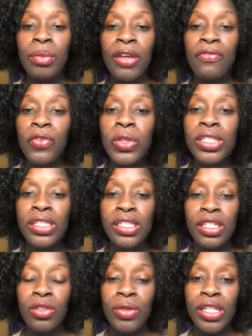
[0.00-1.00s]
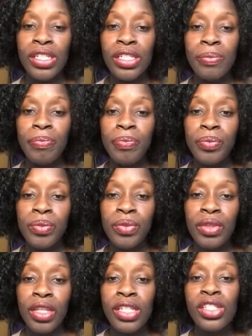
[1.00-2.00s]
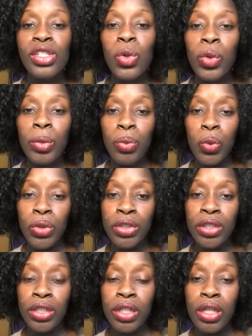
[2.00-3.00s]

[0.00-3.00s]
in my first consideration is so important.